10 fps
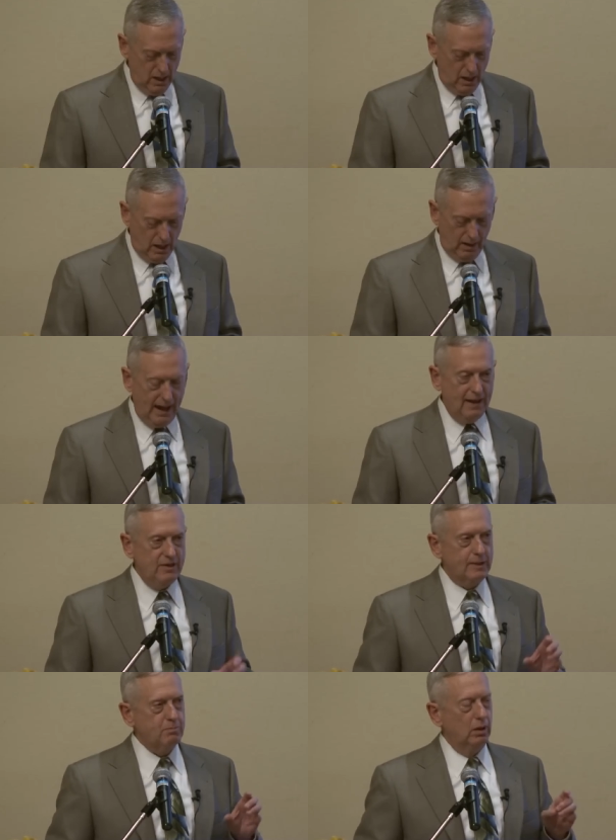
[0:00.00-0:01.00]
Uh, and
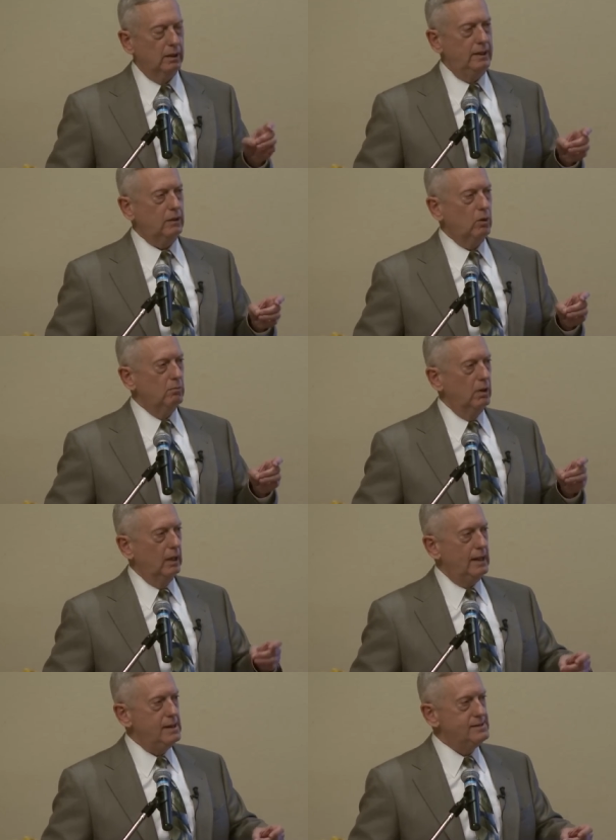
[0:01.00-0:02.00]
this political
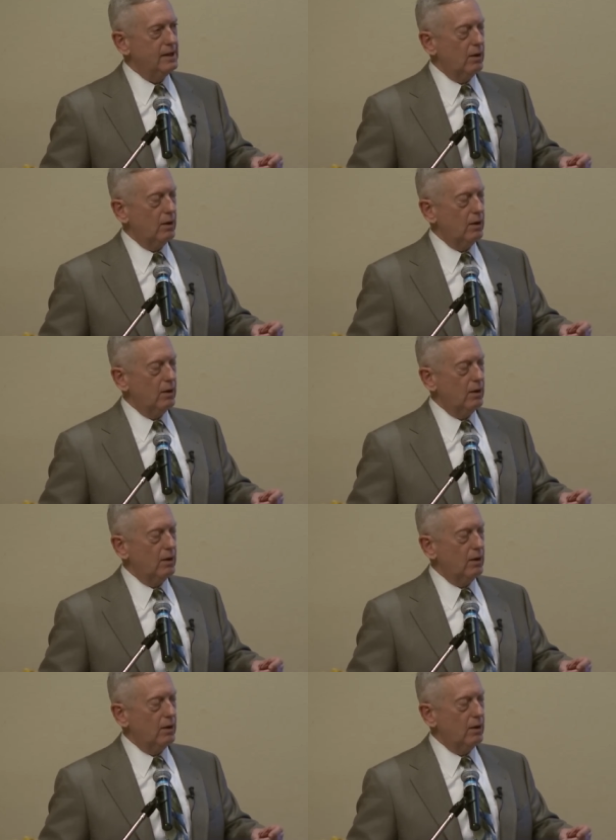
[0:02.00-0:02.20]
malaise at